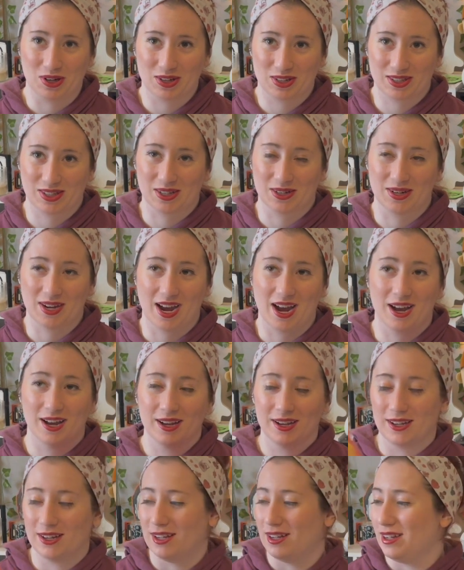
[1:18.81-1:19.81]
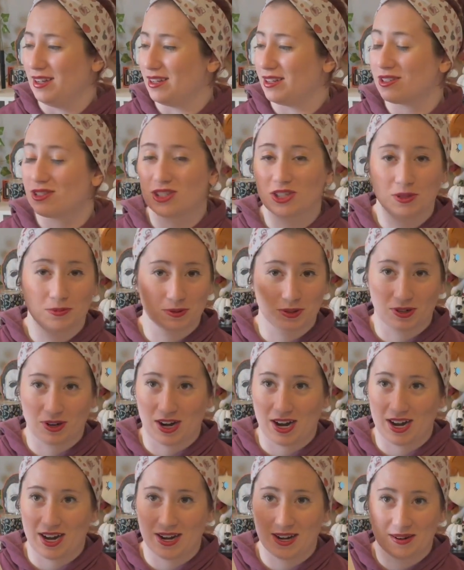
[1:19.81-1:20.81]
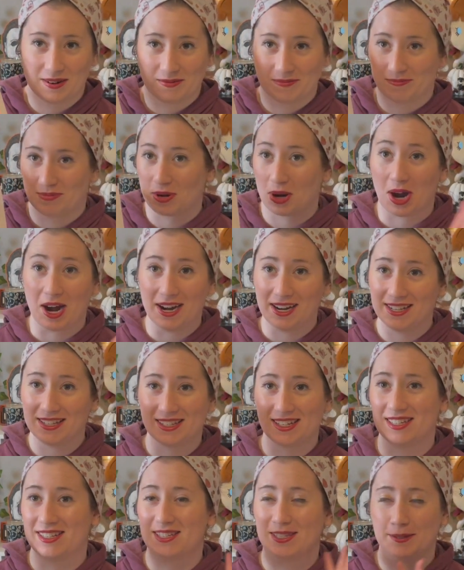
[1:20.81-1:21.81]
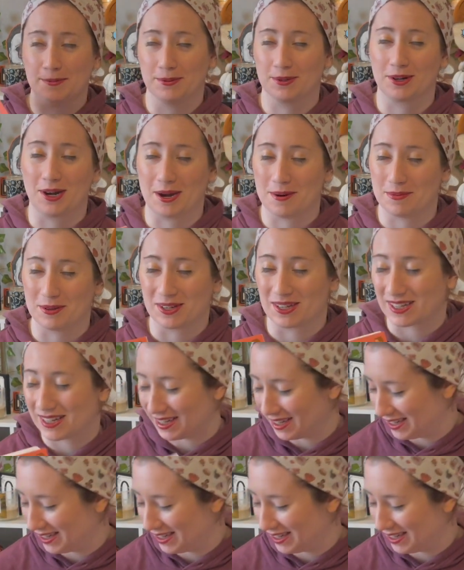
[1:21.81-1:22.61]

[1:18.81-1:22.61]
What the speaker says: So yeah, super great price and super great book.